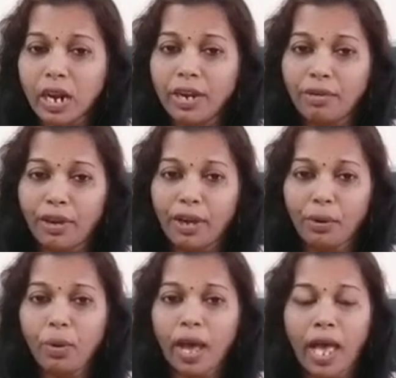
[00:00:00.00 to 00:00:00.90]
country
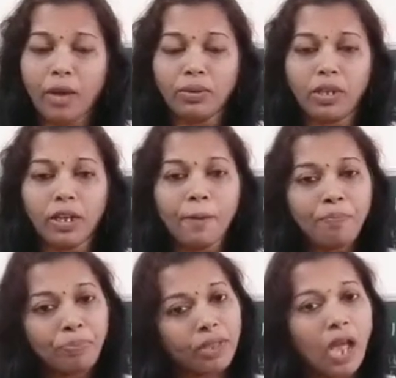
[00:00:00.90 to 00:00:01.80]
to have the
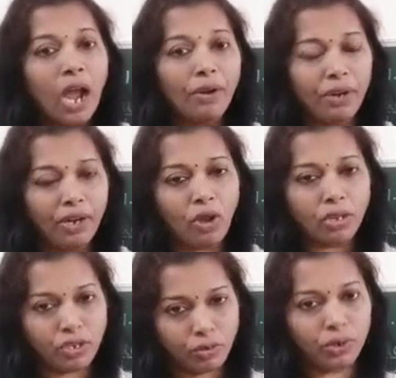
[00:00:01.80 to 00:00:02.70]
unwritten
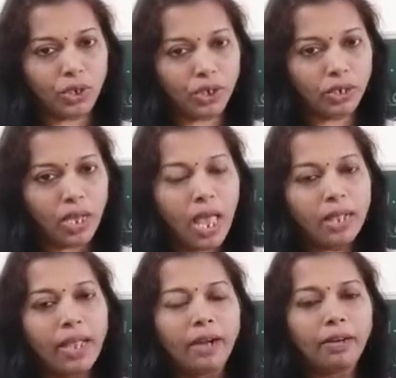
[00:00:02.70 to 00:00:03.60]
constitution.
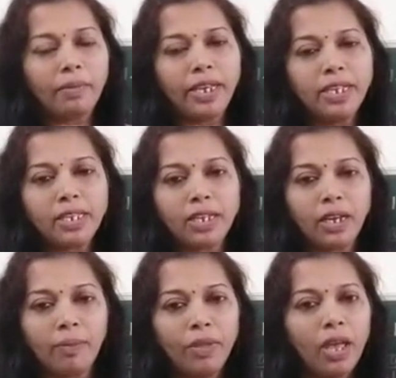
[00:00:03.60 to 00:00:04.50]
That means
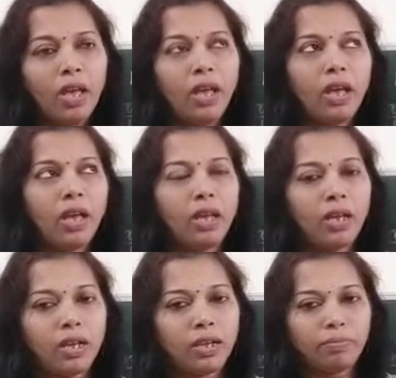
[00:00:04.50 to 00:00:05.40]

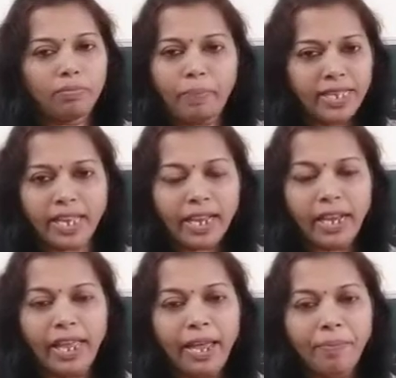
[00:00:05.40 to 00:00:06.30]

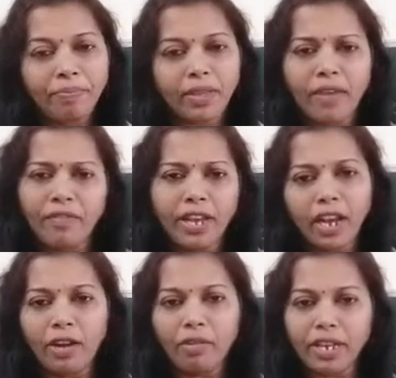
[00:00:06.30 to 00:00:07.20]
basically every
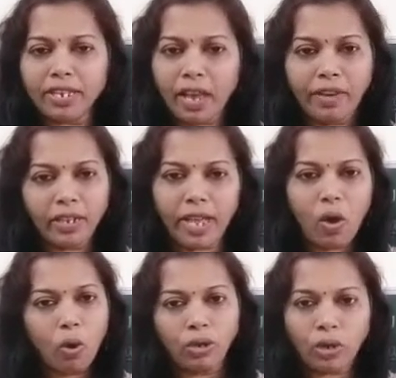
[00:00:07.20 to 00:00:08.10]
country is having
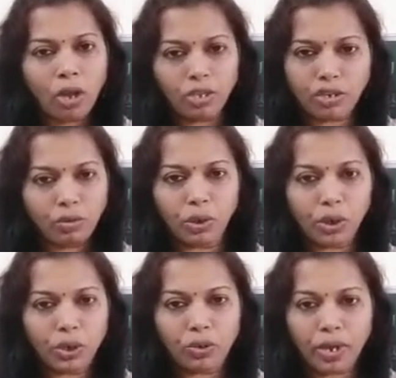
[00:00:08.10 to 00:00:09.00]
their own
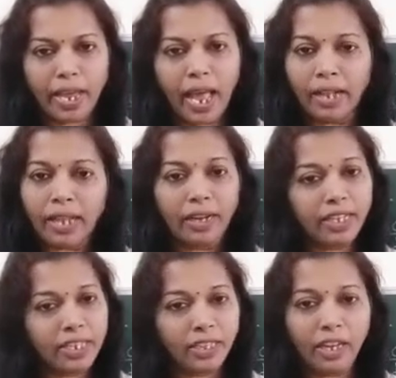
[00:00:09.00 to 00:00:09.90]
constitution, okay, and that
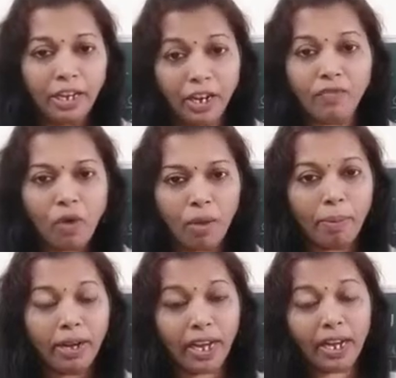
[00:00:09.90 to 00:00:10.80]
is in the written form.
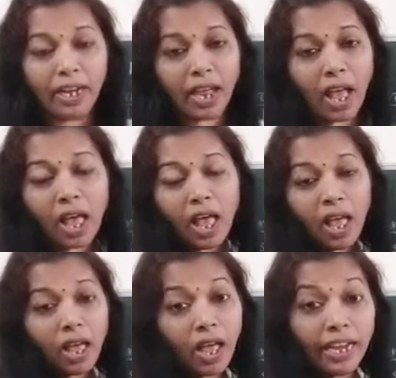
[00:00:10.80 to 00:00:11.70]
But
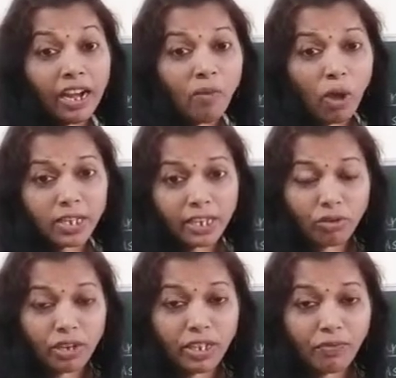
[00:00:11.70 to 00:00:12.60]
England was
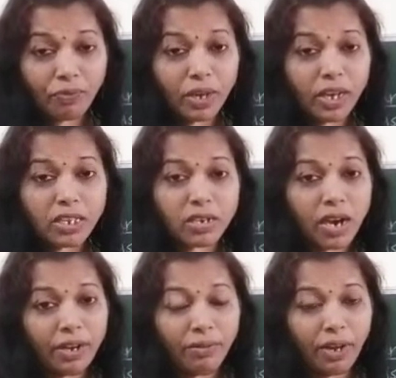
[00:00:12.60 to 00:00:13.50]
actually the first
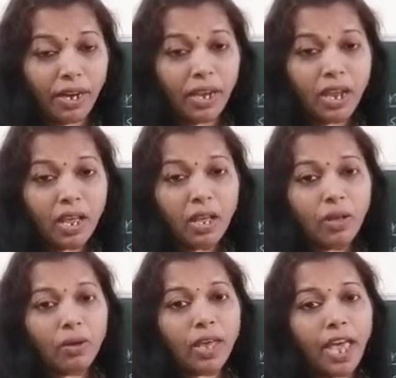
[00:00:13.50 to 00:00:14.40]
country,
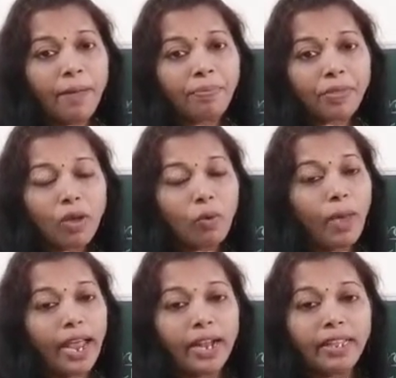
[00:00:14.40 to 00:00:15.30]
okay,
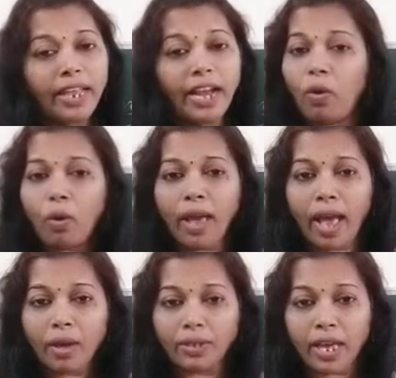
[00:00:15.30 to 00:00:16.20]
where they don't
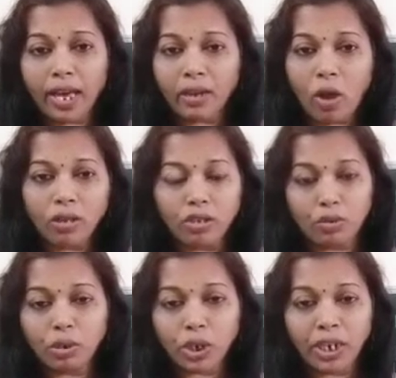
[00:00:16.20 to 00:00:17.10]
have their
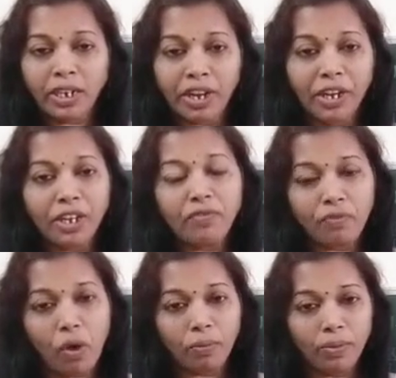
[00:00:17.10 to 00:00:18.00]
constitution in written
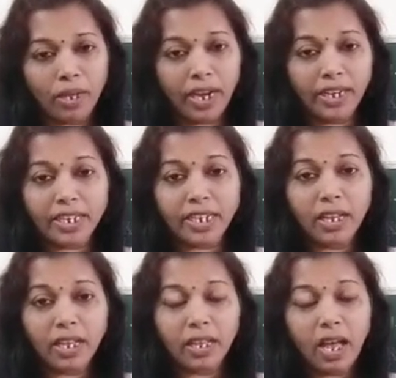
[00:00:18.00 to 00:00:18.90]
form. It
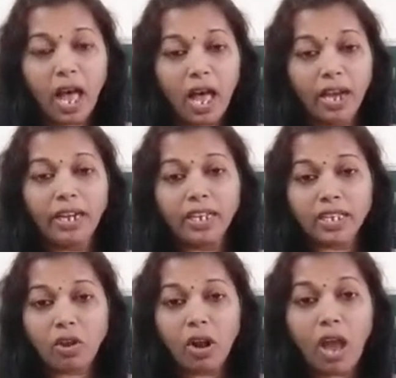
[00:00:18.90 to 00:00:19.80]

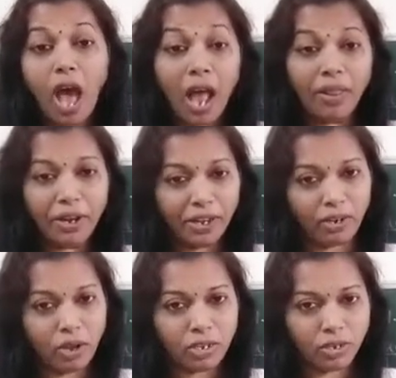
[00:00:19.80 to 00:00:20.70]
is called
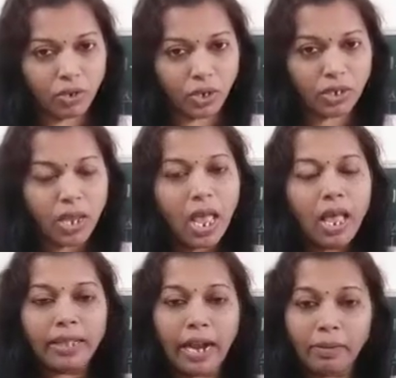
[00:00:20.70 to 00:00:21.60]
unwritten constitution.
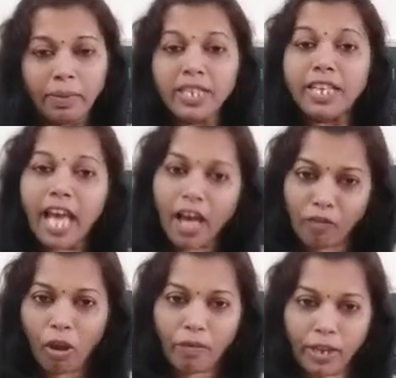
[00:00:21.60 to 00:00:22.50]
That means they are
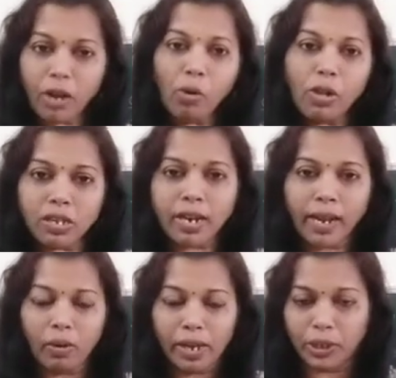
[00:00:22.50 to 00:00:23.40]
following the rules and
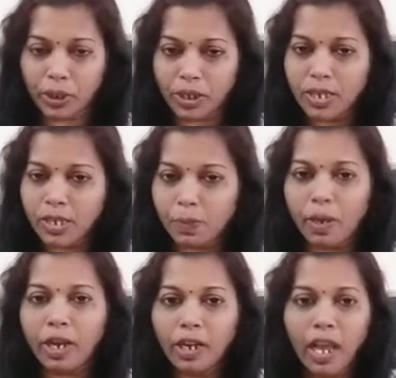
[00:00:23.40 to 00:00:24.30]
regulations,
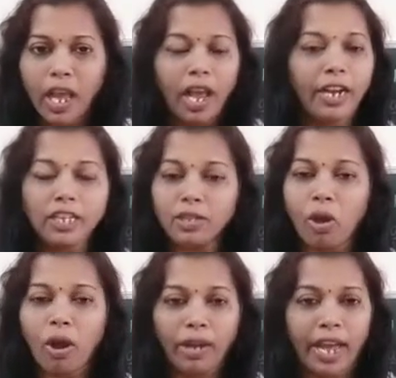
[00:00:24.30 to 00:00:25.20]
but it is
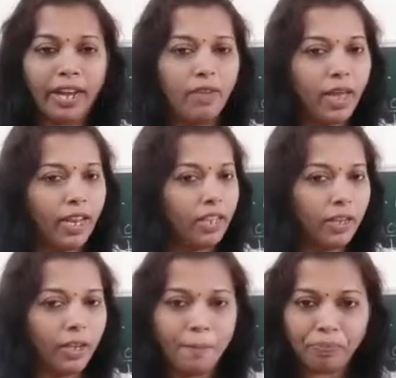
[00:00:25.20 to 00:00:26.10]
not anywhere in
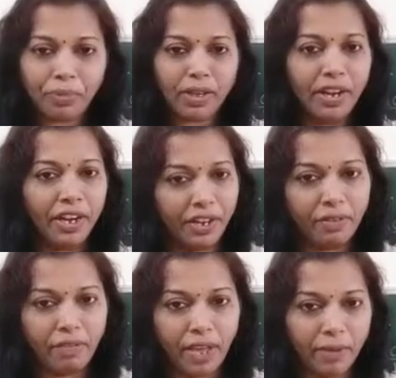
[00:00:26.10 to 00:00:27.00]
the
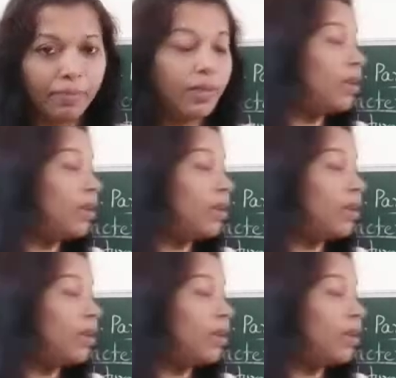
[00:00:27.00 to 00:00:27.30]
written way.